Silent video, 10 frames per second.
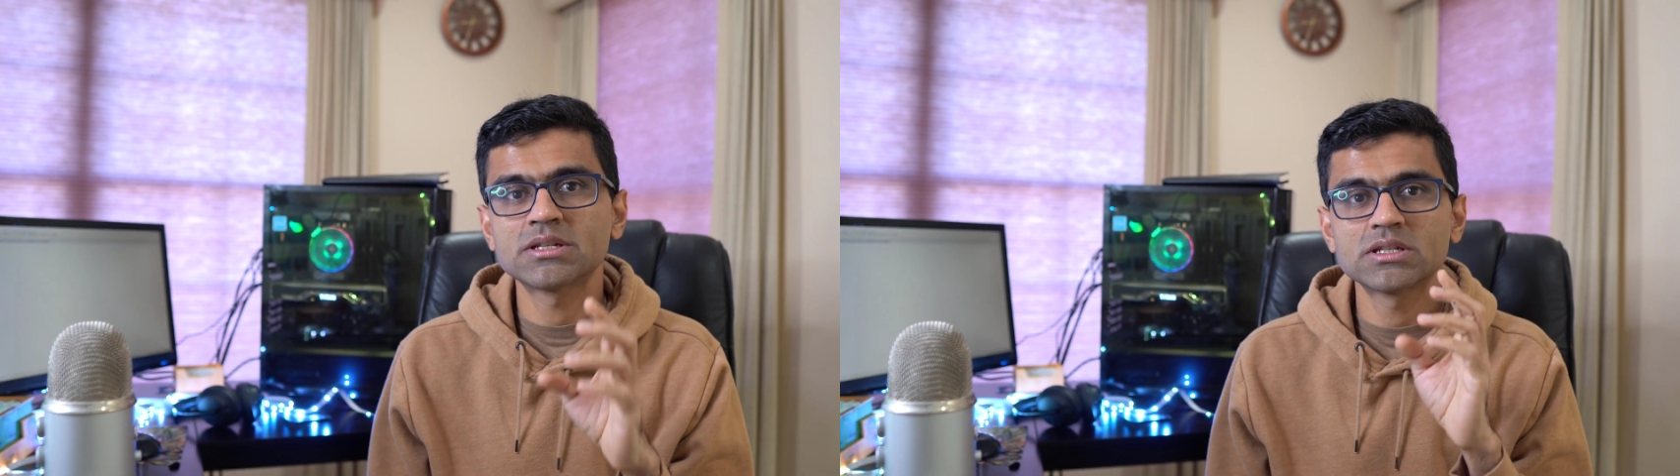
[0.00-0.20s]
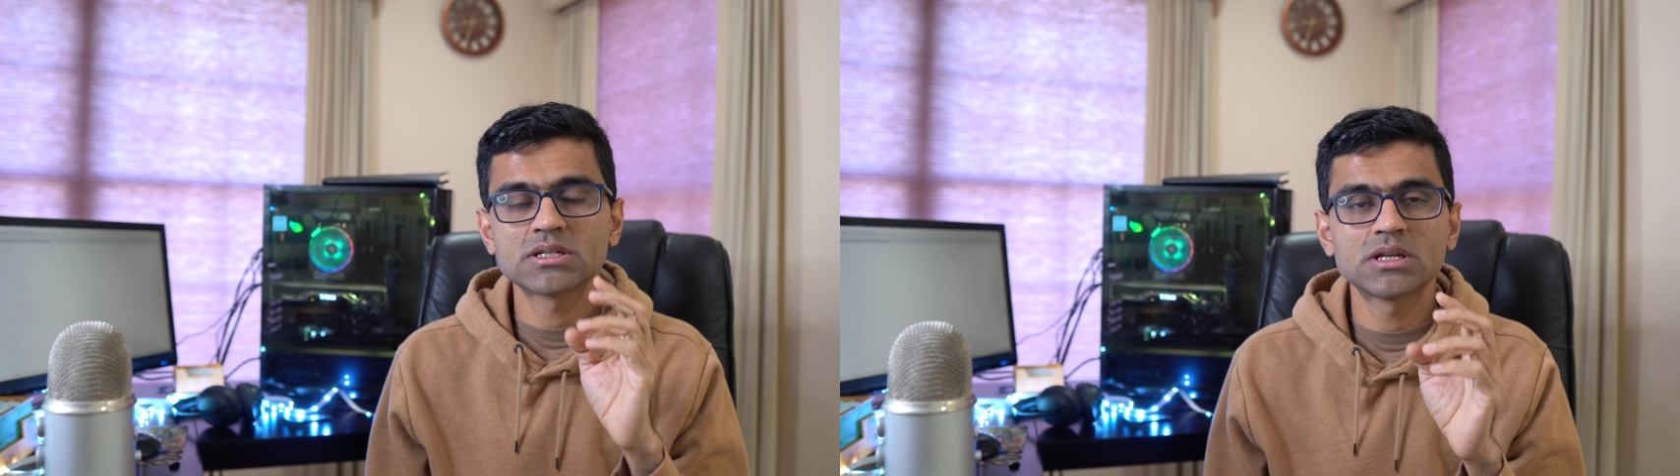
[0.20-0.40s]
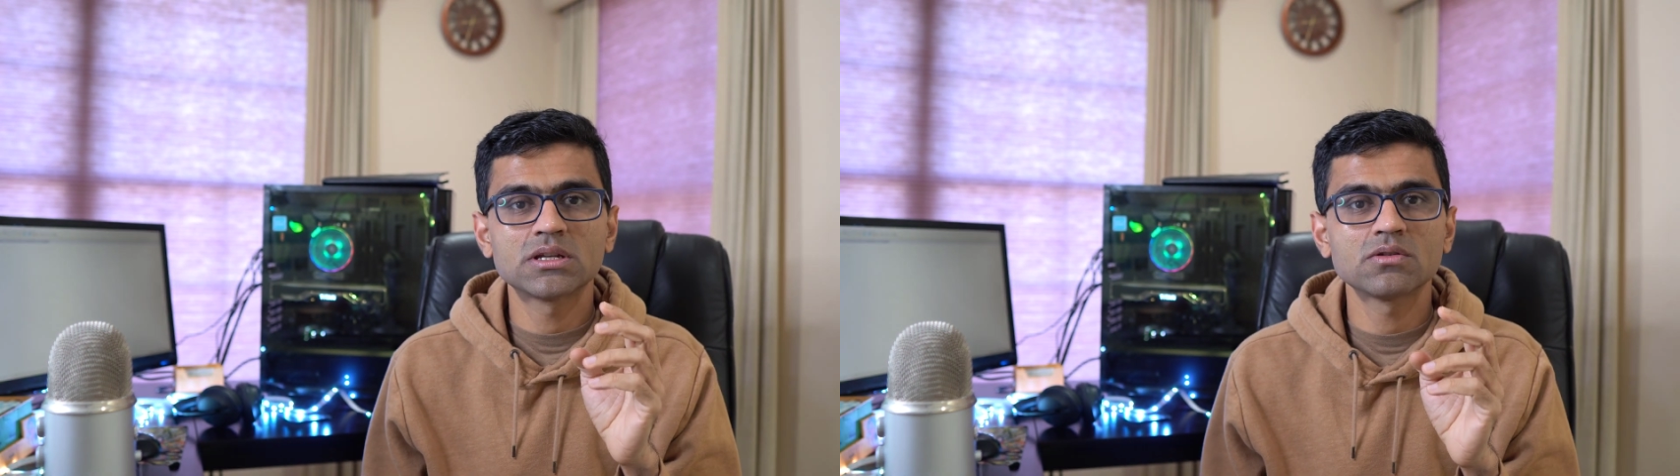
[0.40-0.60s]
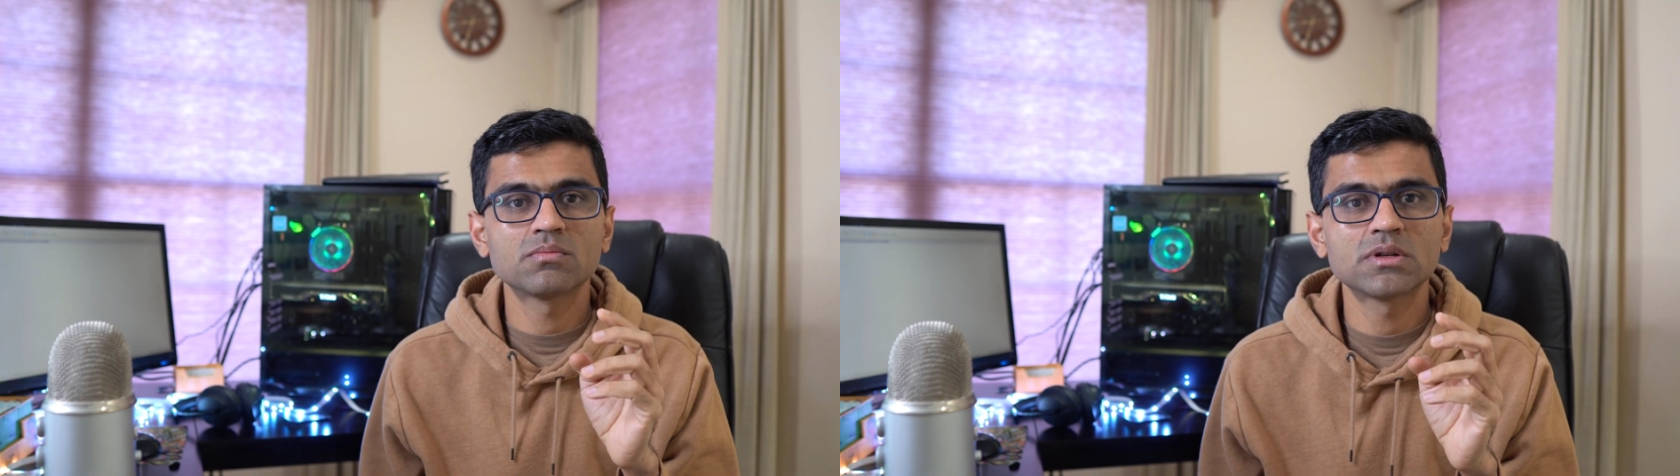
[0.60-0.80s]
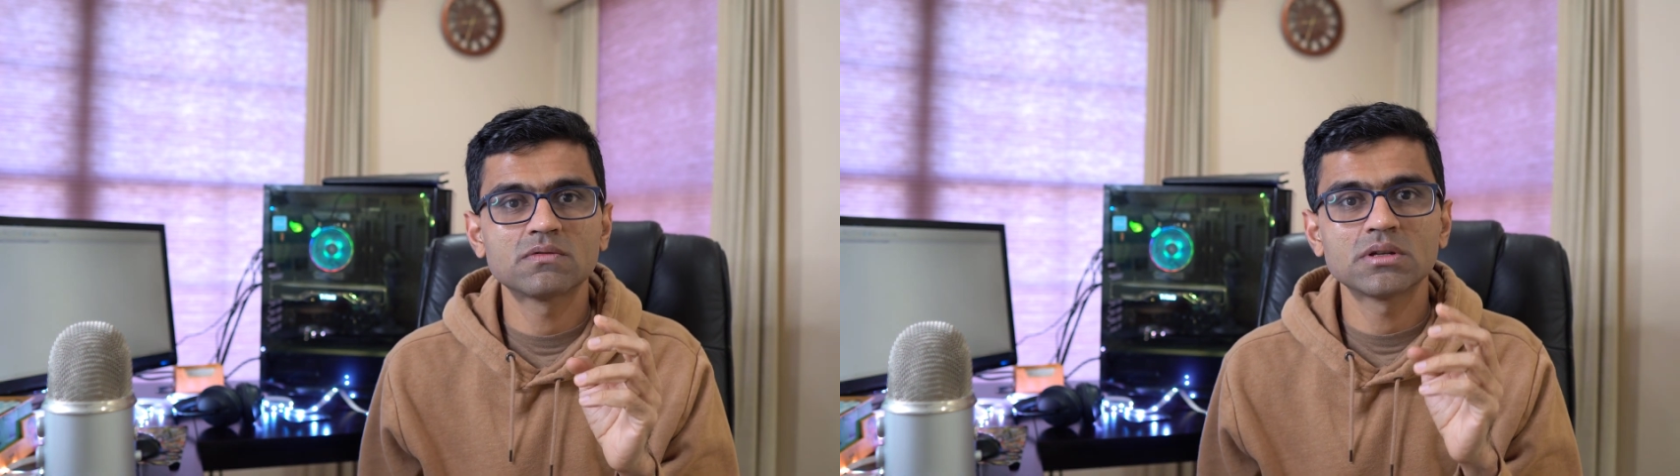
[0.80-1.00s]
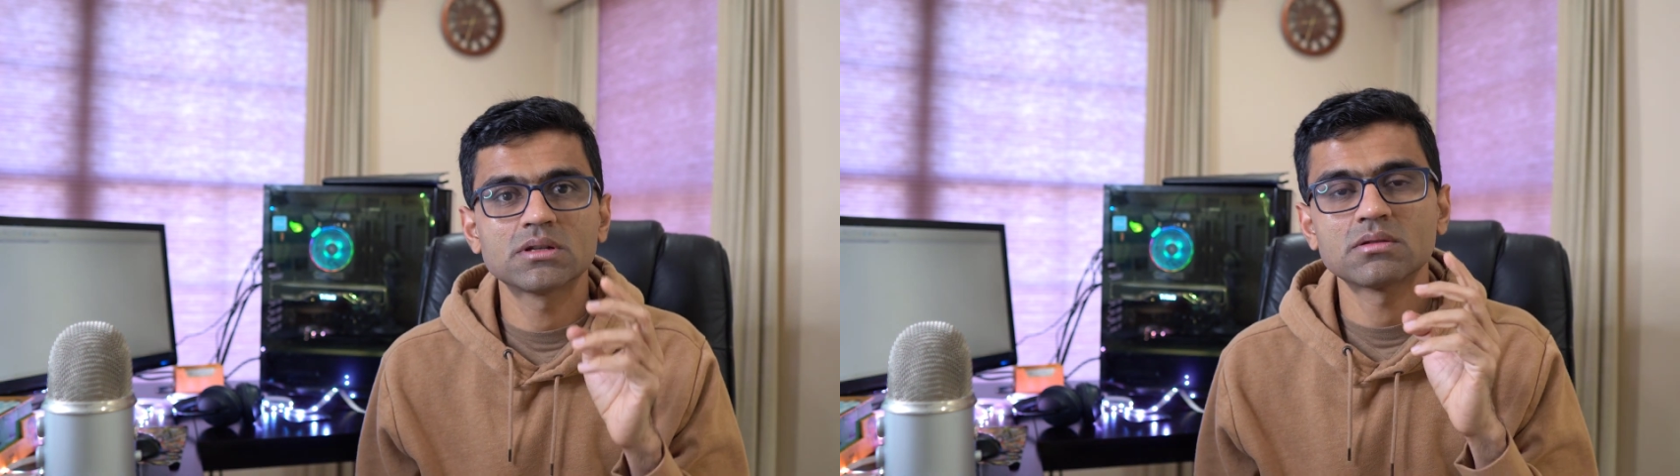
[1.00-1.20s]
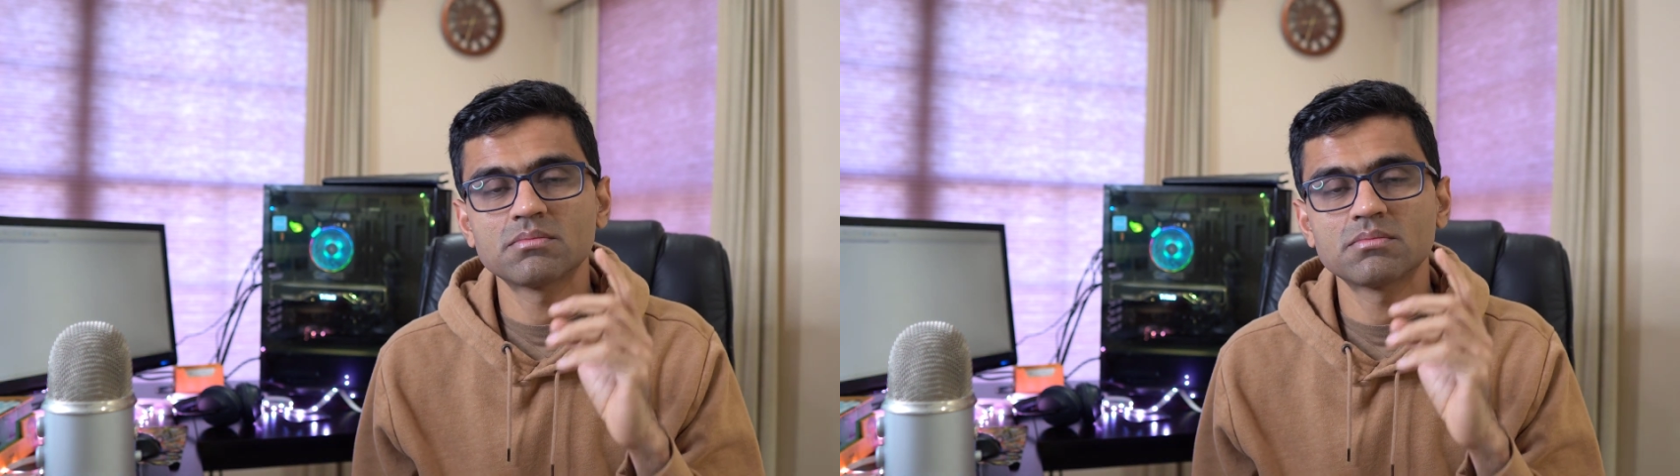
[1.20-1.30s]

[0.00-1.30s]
initiative between